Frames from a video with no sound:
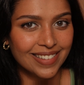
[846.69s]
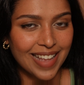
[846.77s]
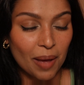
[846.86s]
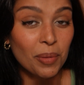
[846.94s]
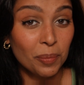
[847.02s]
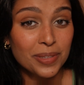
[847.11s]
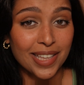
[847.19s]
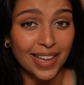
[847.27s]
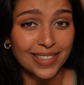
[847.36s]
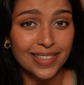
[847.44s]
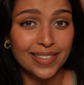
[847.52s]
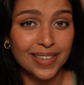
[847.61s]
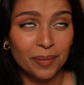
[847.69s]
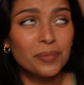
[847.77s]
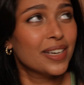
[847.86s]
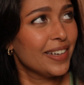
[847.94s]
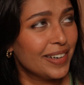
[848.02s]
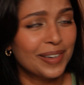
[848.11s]
I'm obsessed. I'm
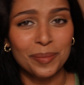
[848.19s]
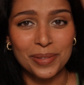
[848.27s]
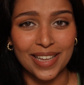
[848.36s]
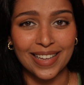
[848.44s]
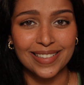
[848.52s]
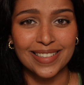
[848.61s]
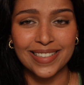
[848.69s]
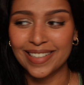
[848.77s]
clearly obsessed.